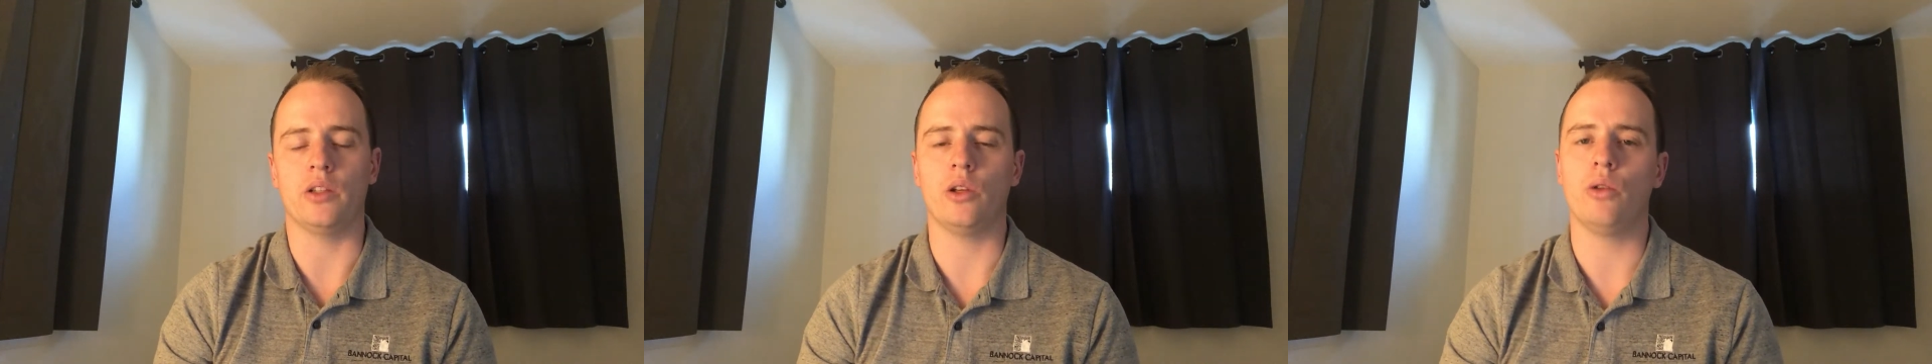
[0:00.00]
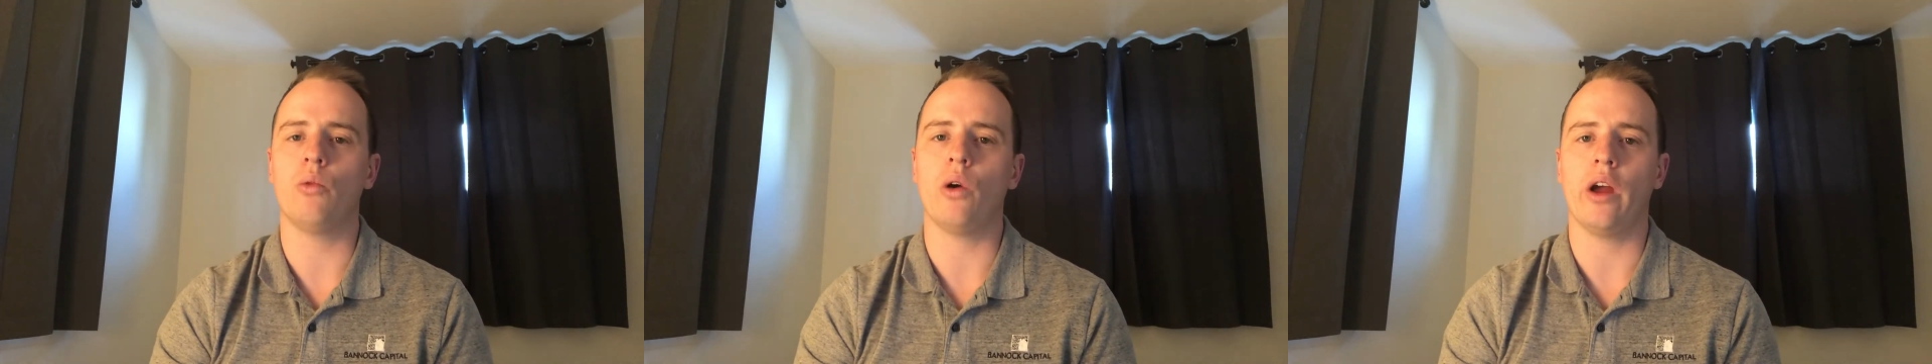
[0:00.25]
So
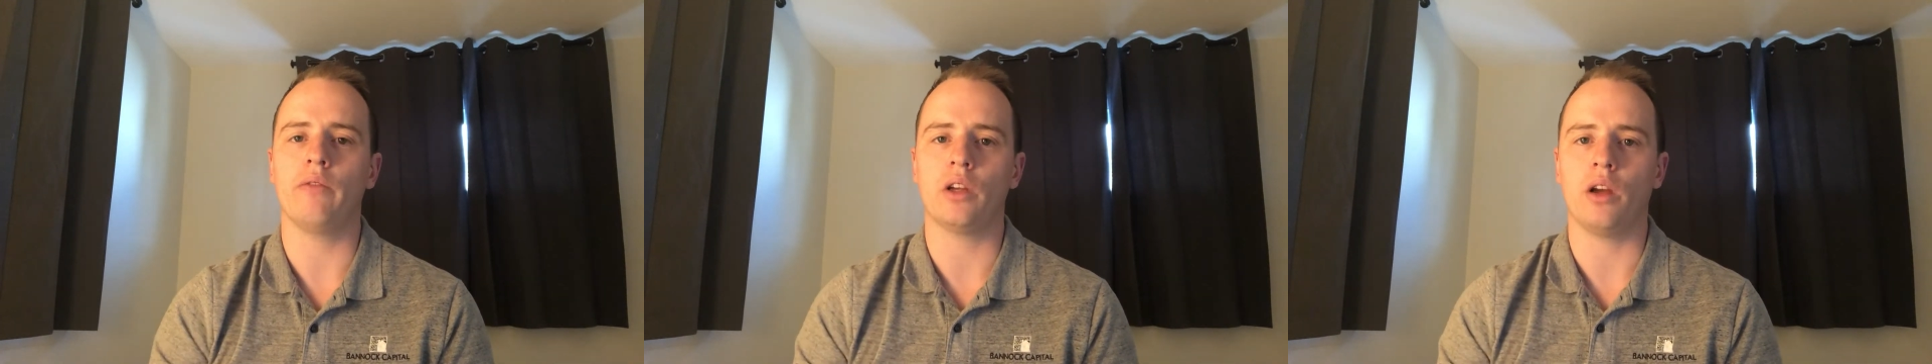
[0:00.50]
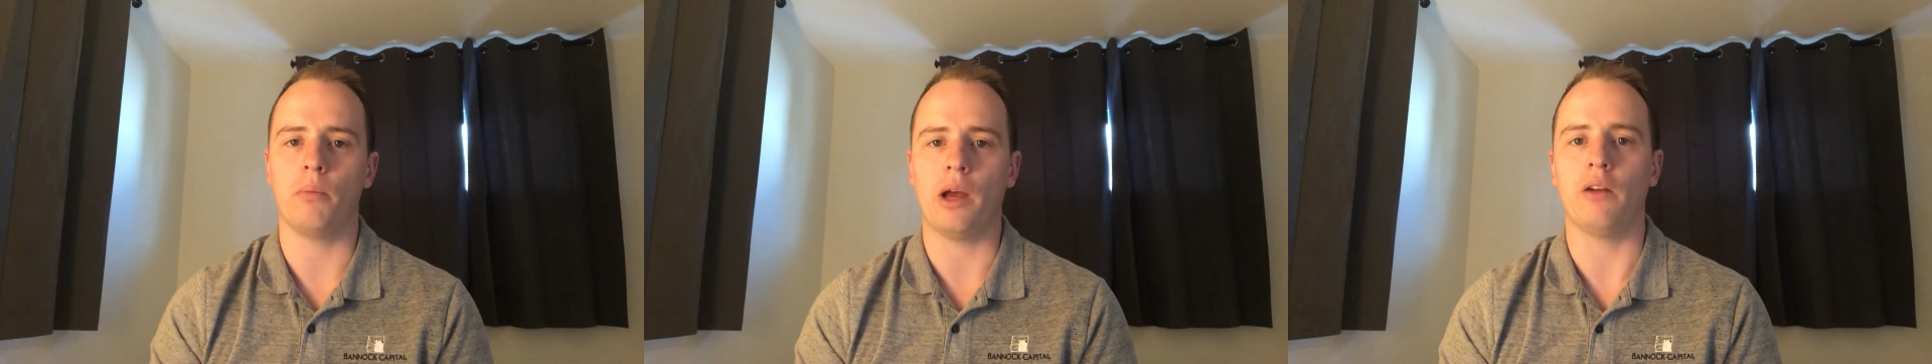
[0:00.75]
you won't have to
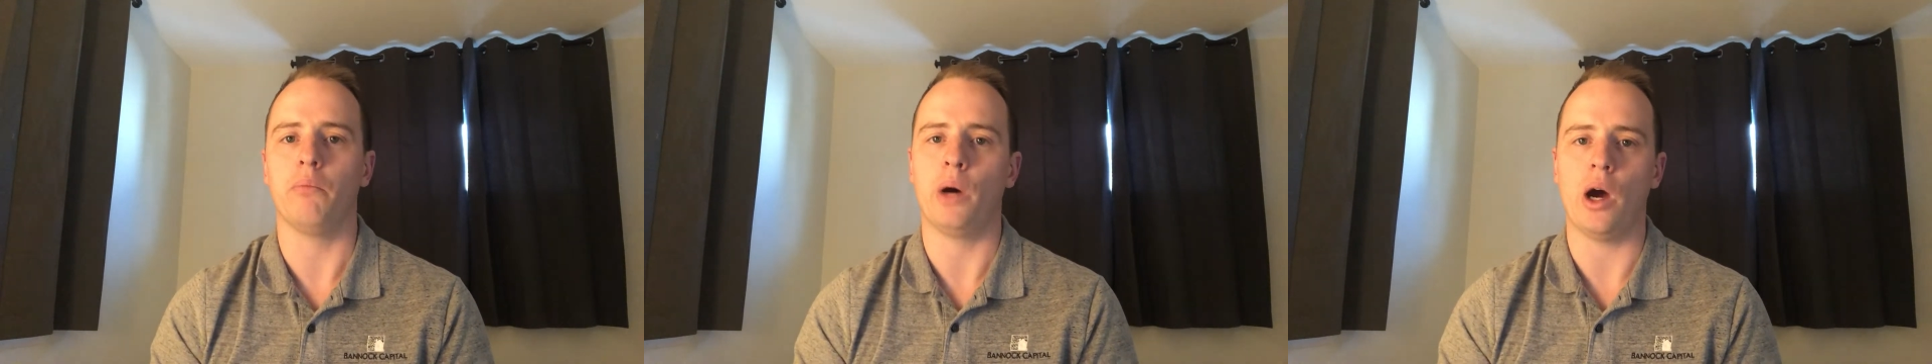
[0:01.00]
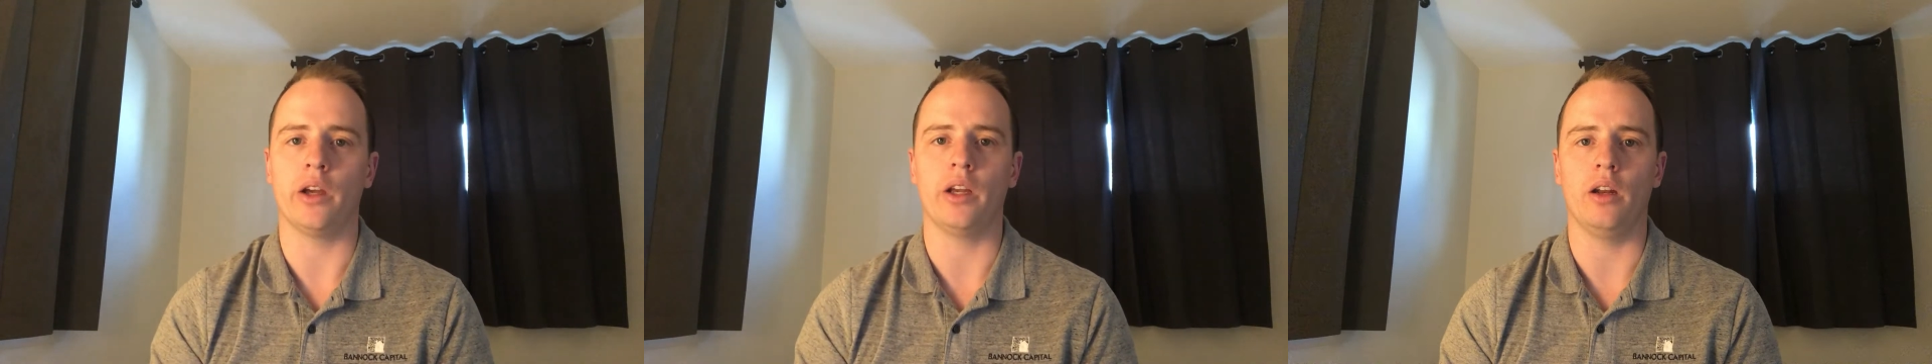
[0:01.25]
come out of
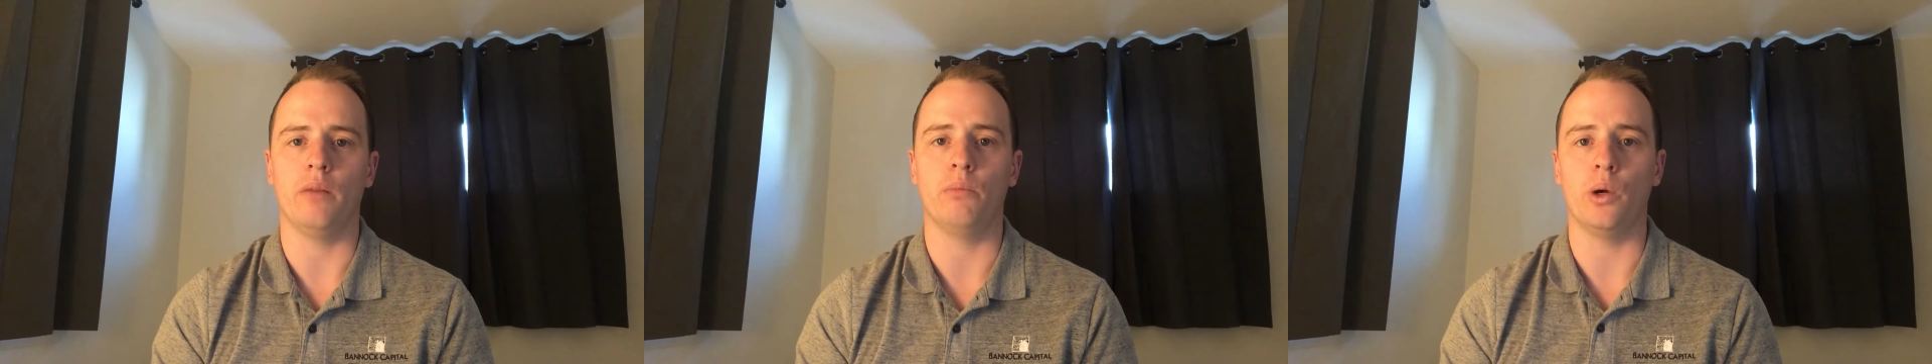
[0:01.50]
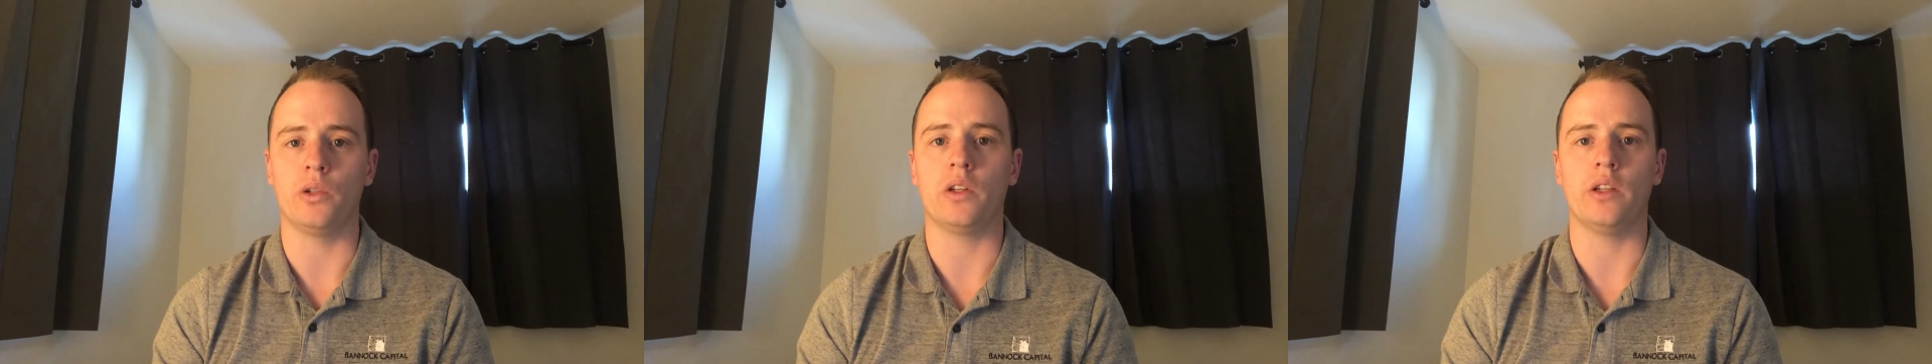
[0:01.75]
pocket
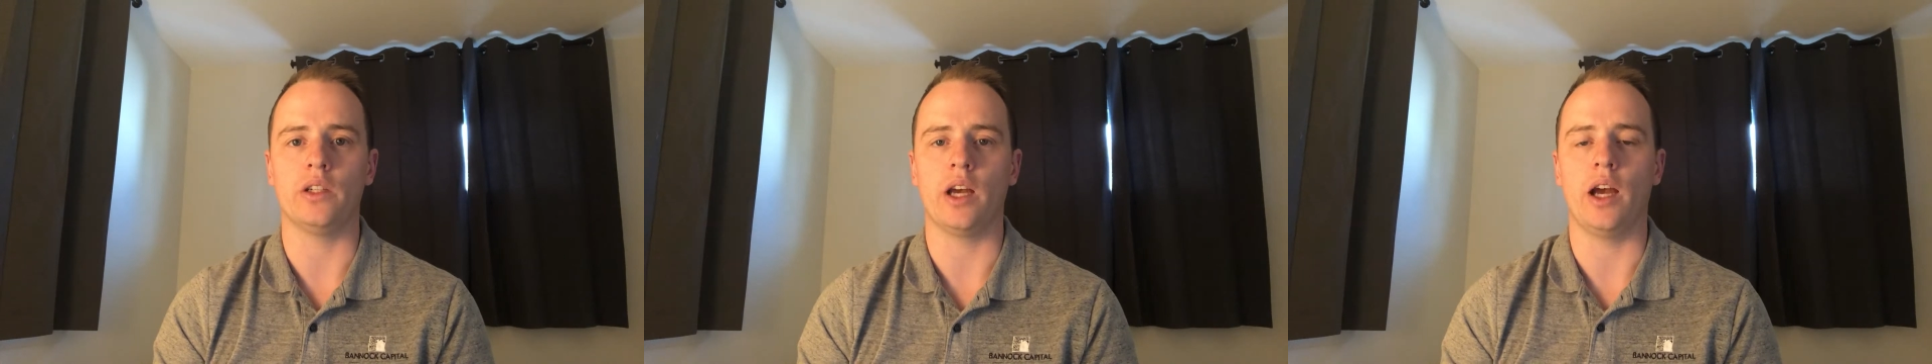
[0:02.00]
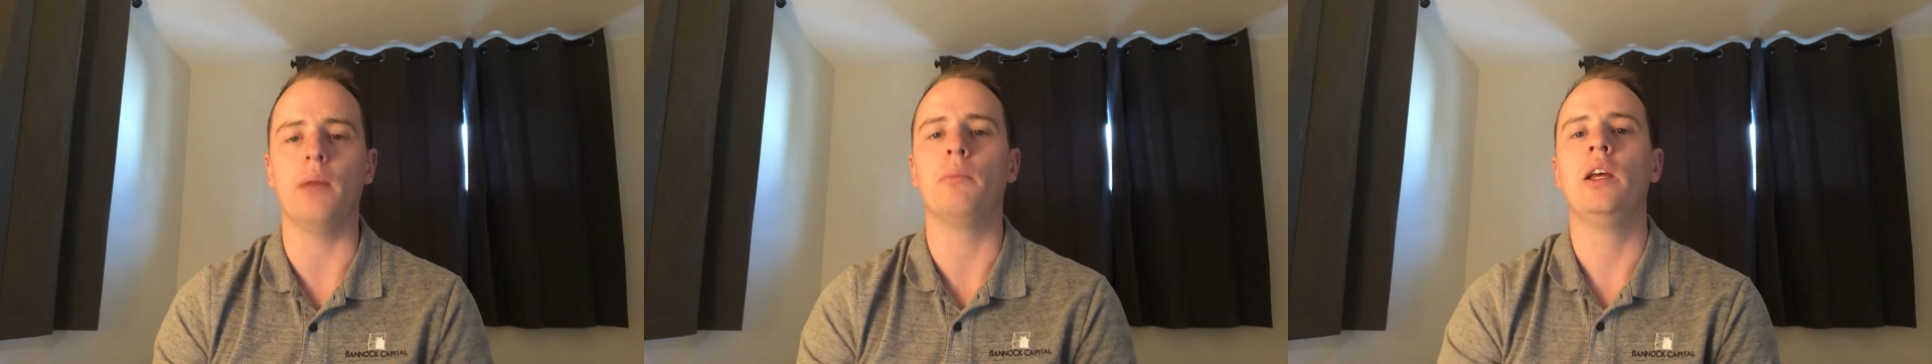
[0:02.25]
most of the
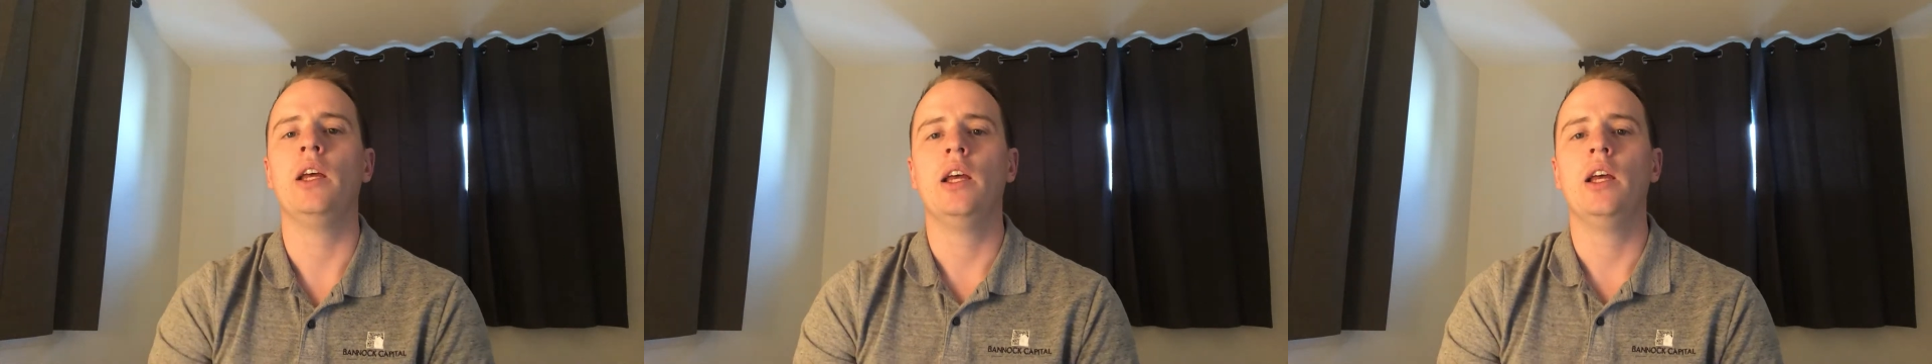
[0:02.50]
time.